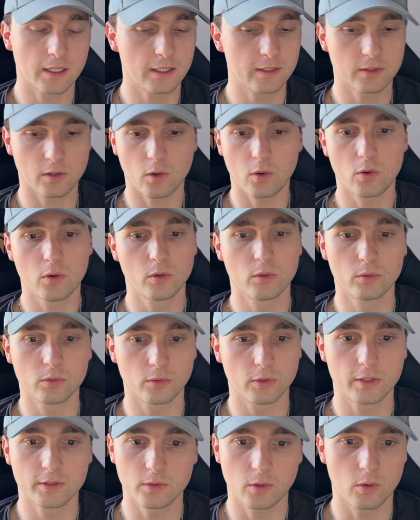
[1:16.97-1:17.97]
It's a
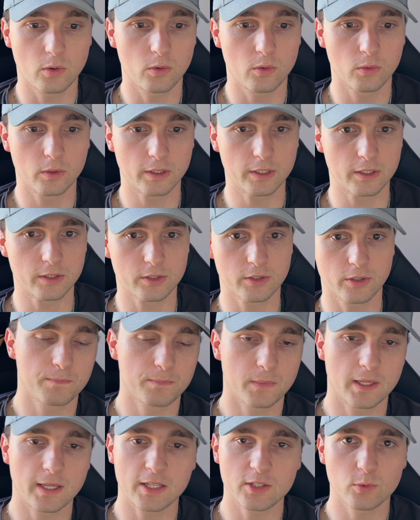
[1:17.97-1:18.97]
whole
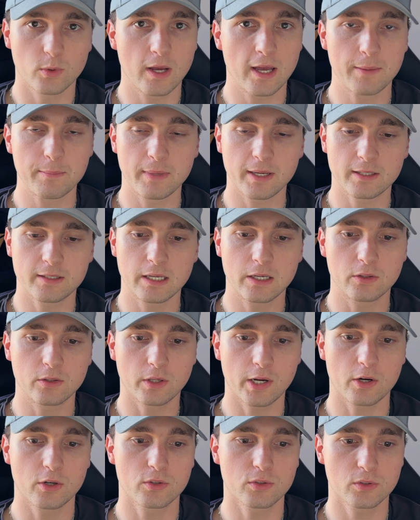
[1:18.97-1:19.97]
industry, and that's what makes
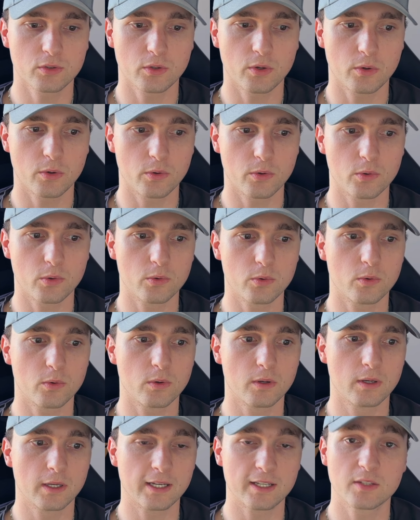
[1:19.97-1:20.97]
healthcare
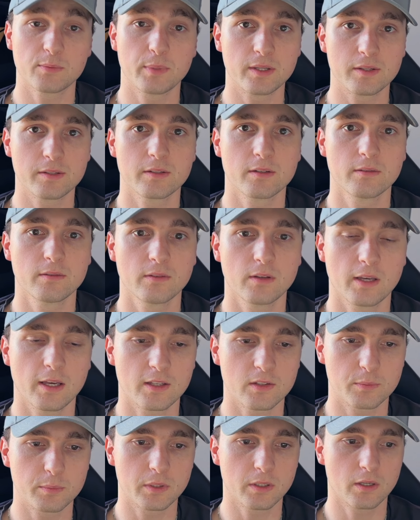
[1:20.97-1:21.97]
so expensive,
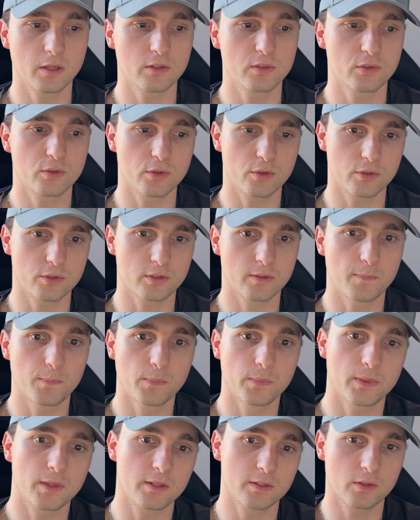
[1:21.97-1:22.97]
is because there's
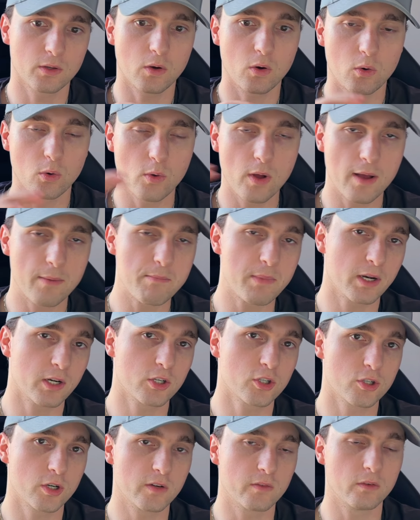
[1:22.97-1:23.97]
this whole
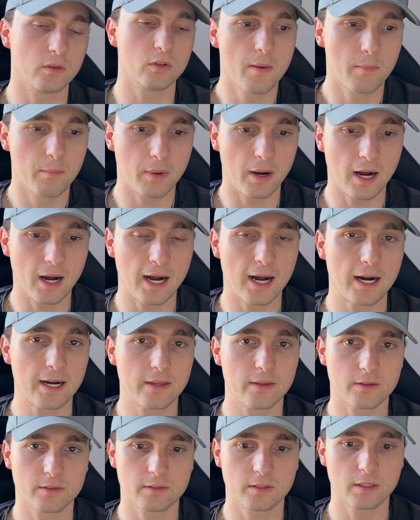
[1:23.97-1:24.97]
administrative loop
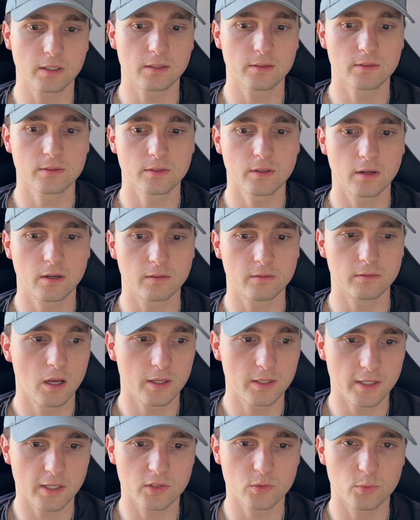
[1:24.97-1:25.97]
behind the scenes of,
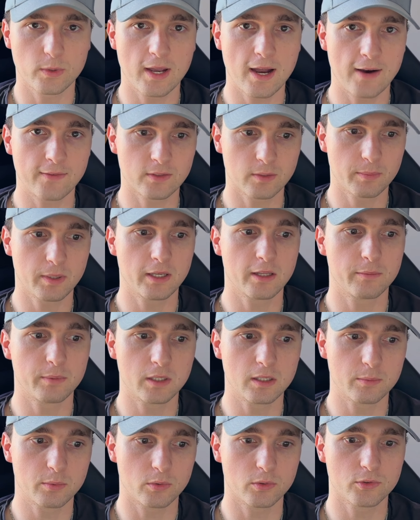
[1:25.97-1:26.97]
yes, we have to pay the
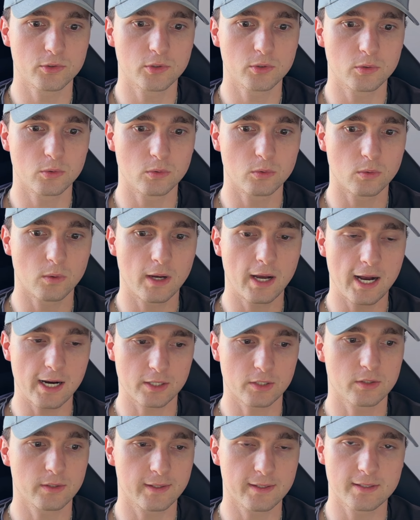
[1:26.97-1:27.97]
people to
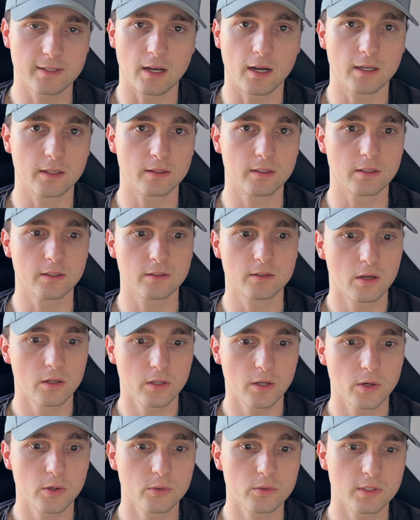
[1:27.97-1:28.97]
actually assign these
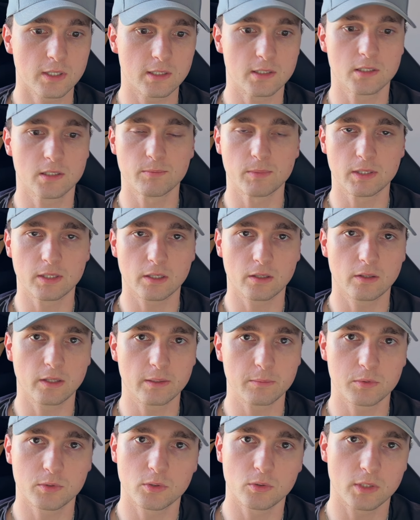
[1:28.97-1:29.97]
codes and submit the
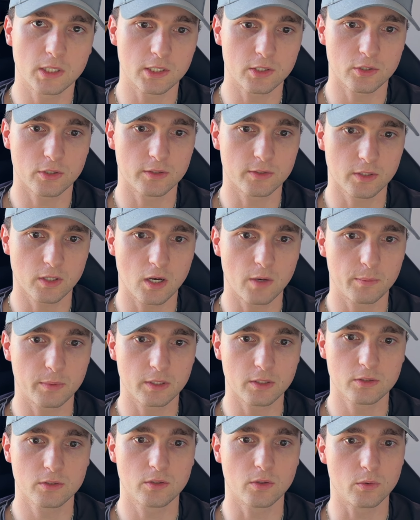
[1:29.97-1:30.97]
claims to the insurance
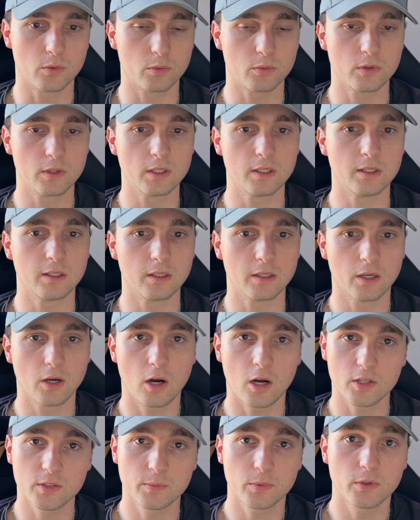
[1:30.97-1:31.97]
company so the
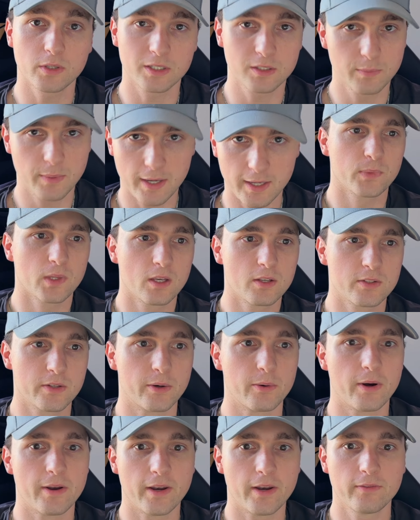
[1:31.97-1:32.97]
hospital gets paid.
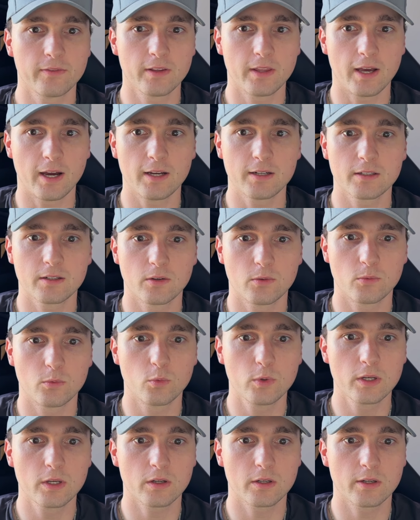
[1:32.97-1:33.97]
So enough of that.
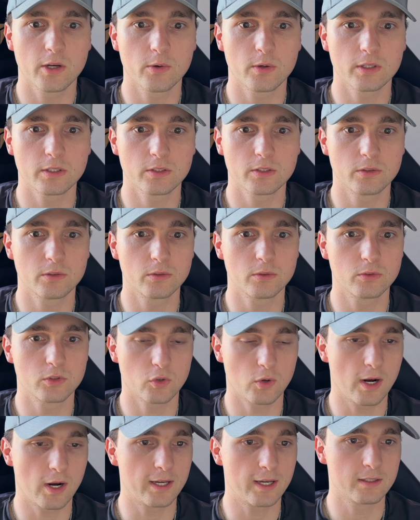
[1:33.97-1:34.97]
We are going to
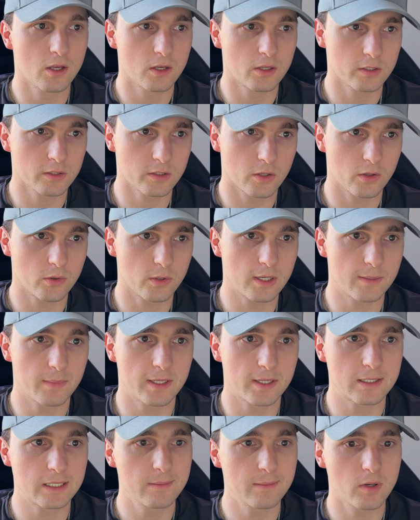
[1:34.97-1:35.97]
try it. So in
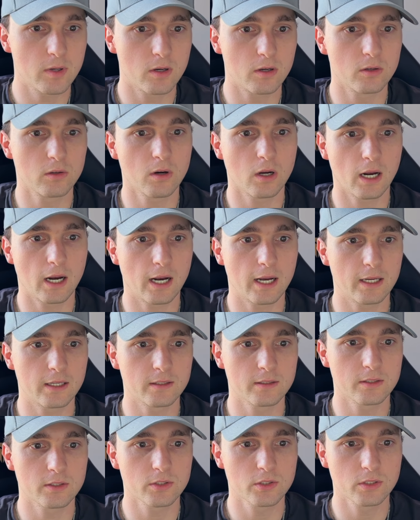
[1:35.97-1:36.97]
my demo, I
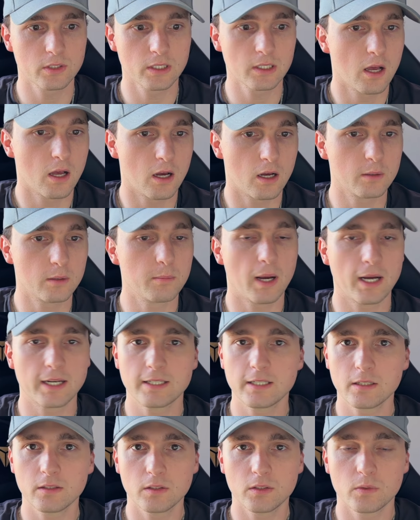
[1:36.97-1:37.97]
essentially,
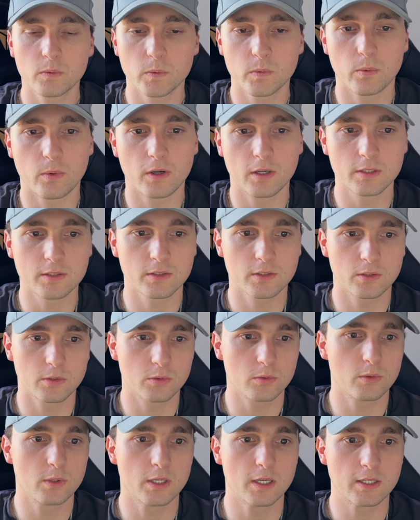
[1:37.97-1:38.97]
ideally you would want
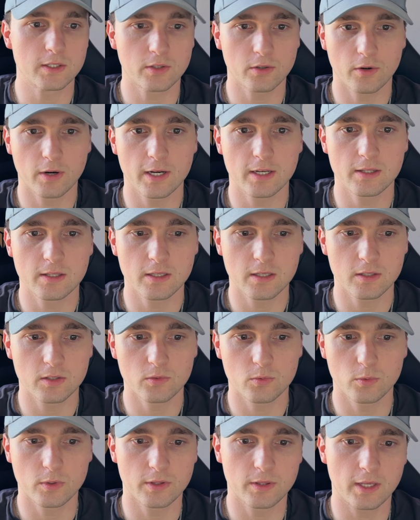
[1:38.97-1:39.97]
to integrate
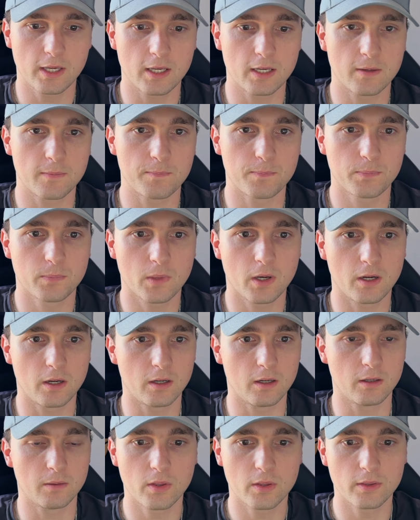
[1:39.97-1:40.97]
this with the
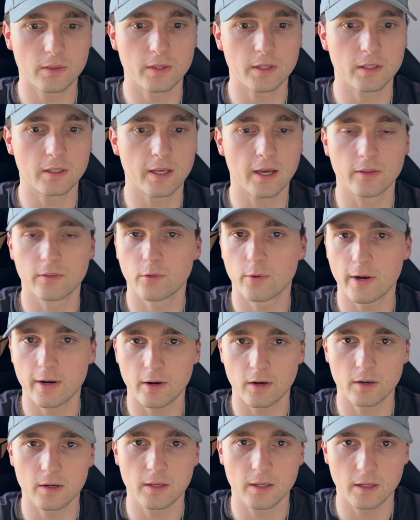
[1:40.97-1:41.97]

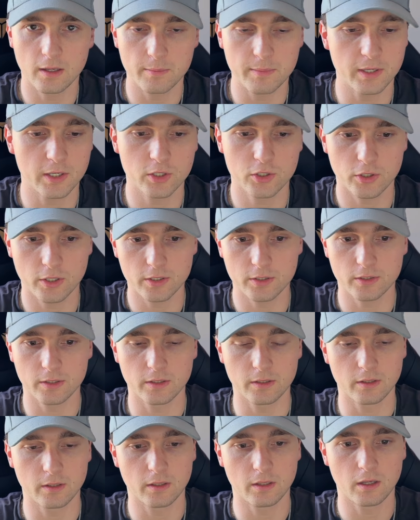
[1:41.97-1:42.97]
healthcare
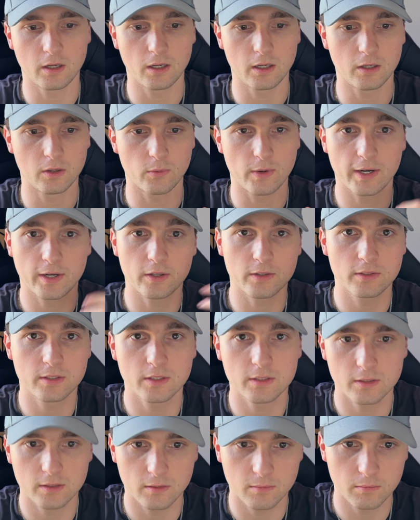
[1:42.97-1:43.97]
administration record
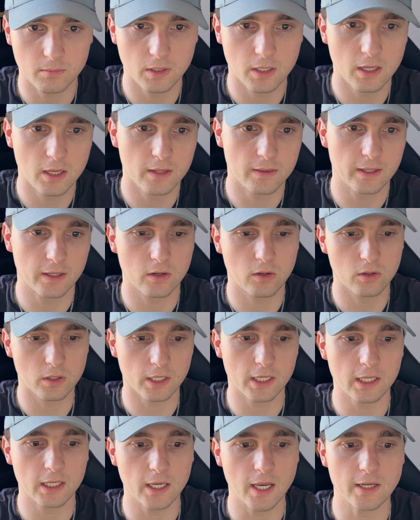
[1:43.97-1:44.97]
system. They call
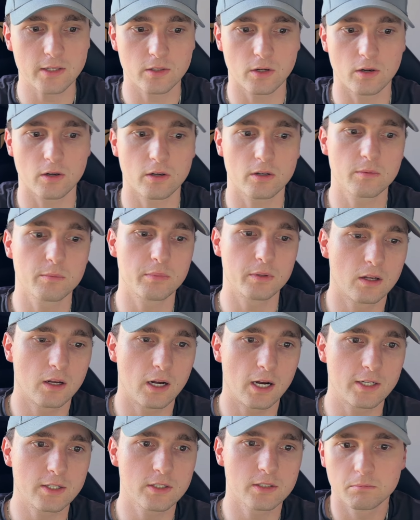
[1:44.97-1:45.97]
it EHR, but
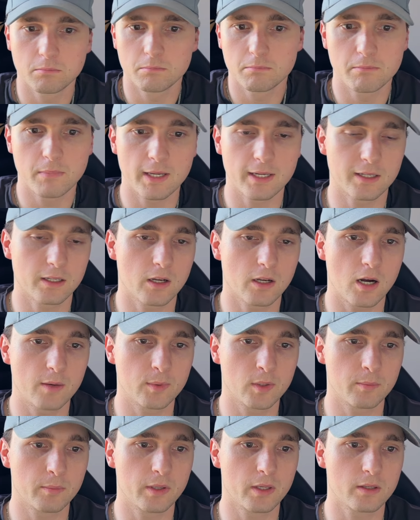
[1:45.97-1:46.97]
I just made it
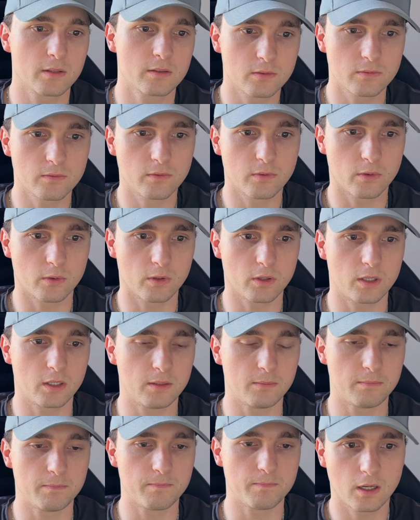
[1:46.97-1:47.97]
copy and paste for,
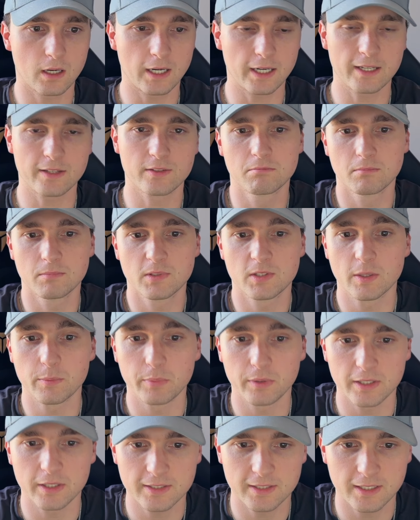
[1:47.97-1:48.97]
I guess,
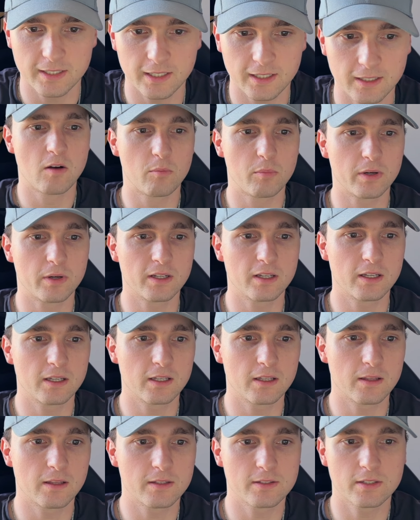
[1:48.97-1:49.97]
simplicity. But
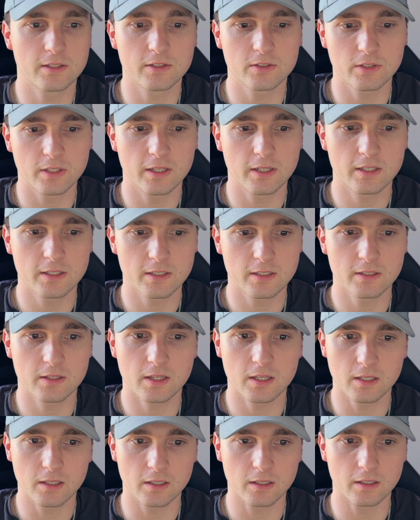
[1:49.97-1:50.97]
essentially, this is
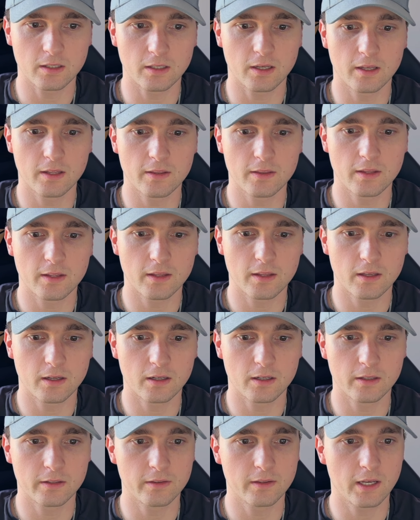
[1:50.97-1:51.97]

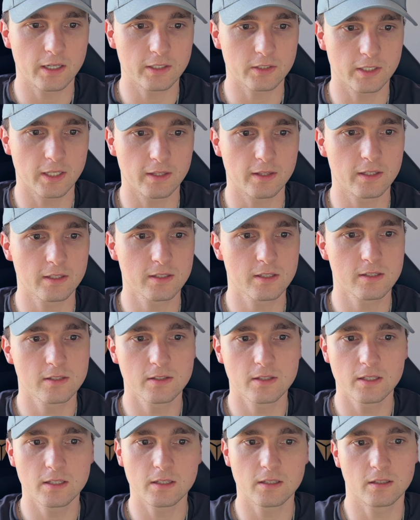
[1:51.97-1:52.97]
this is
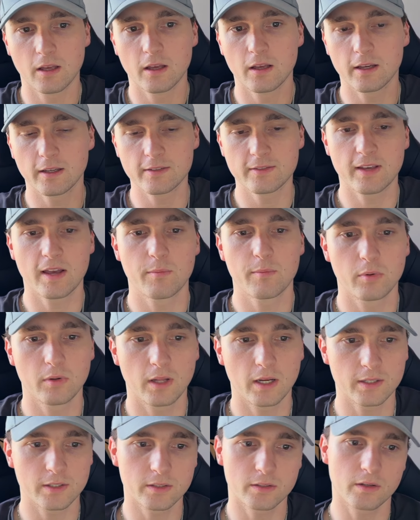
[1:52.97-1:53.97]
the example
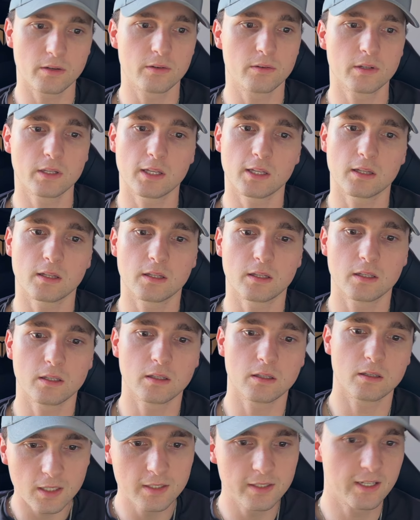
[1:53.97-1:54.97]
I showed in
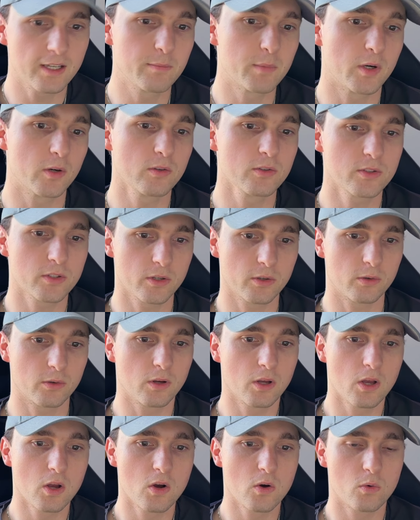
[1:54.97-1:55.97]
the demo. So
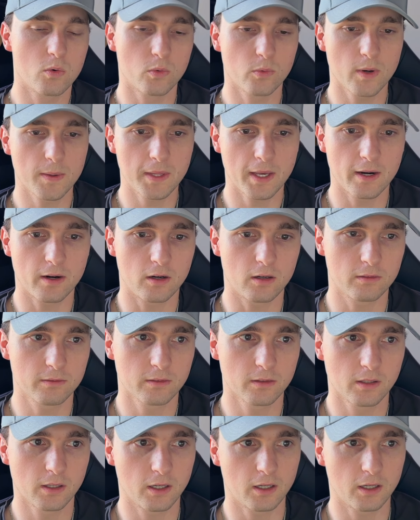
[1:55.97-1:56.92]
we'll run that off.